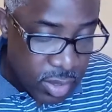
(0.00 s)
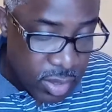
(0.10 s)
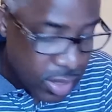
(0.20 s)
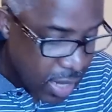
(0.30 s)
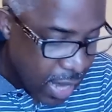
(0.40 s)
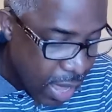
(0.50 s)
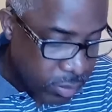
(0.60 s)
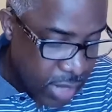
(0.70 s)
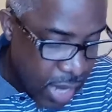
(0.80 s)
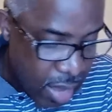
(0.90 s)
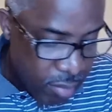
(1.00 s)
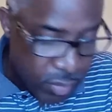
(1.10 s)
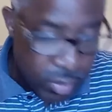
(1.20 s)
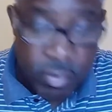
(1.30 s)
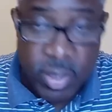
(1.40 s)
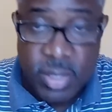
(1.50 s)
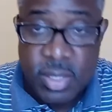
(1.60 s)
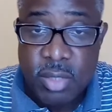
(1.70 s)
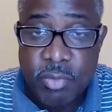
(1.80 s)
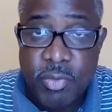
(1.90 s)
Allow time for the
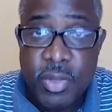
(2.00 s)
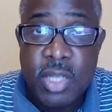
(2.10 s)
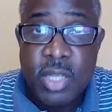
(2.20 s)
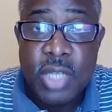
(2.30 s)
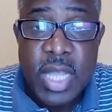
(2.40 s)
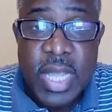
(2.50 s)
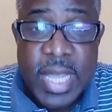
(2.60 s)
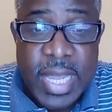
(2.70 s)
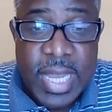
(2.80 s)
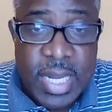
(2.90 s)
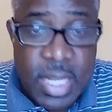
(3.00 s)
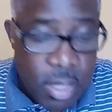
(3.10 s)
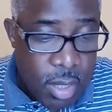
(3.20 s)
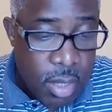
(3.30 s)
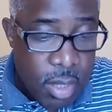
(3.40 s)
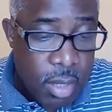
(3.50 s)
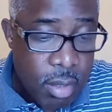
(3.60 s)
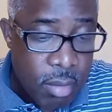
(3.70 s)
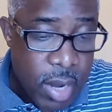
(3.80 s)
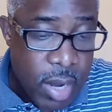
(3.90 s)
resident to finish eating,
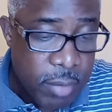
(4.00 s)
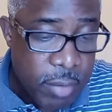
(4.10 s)
right?